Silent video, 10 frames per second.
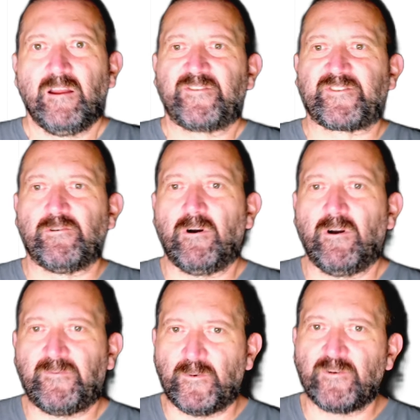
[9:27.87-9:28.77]

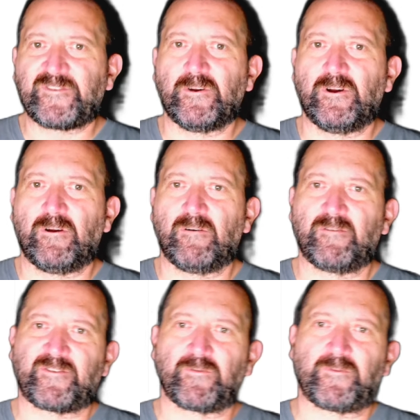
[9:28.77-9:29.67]
So first,
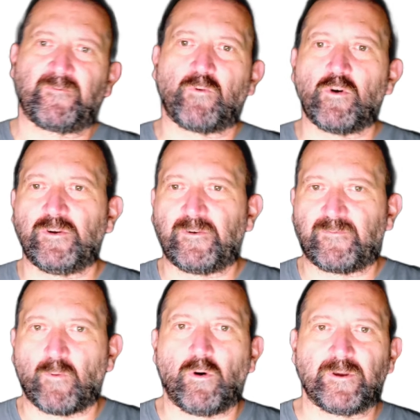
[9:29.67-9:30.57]
sort of word
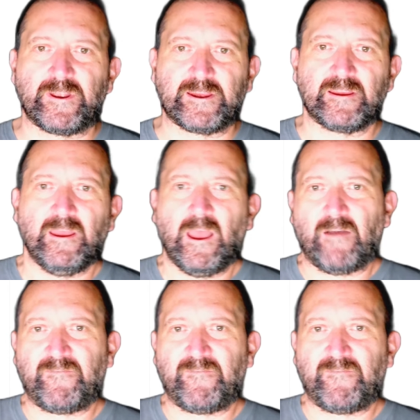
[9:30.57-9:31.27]
of warning,